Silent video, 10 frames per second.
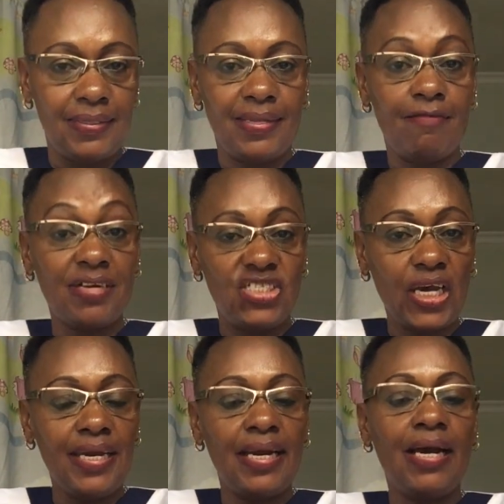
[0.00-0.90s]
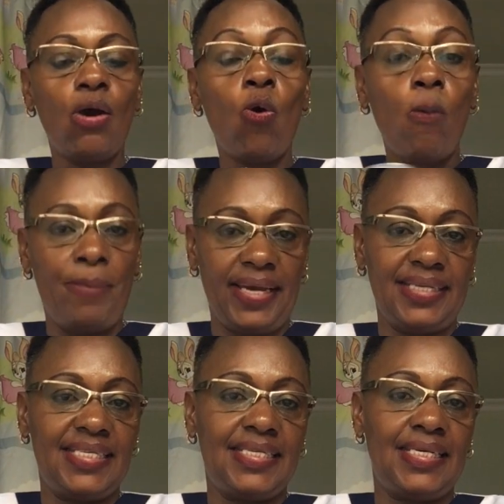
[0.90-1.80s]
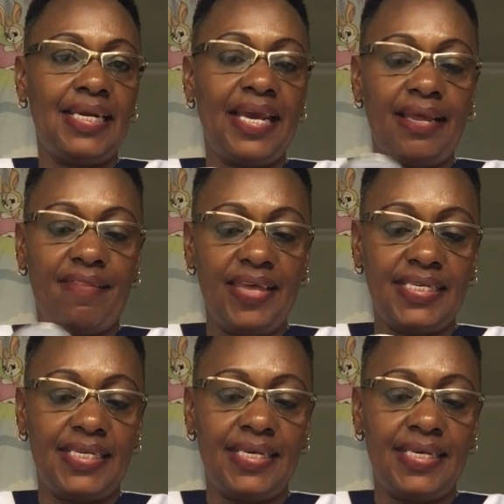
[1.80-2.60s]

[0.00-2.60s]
vagina, opens like this.